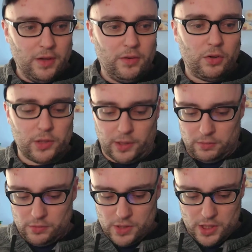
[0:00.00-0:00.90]
hold on.
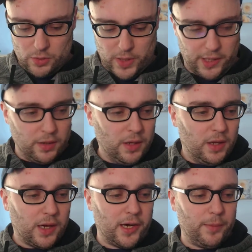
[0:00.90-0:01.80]
You need to wait.
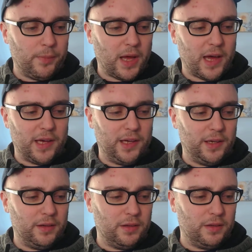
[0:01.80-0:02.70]

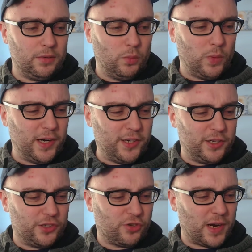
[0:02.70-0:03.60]
I wanted
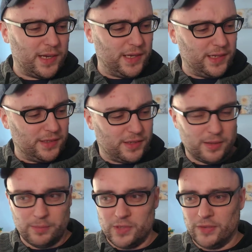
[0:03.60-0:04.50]
to try
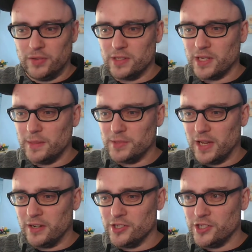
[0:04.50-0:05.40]
some different types of
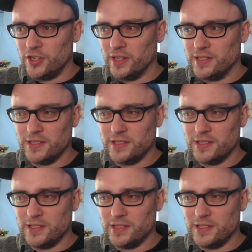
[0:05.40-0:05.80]
energy drinks.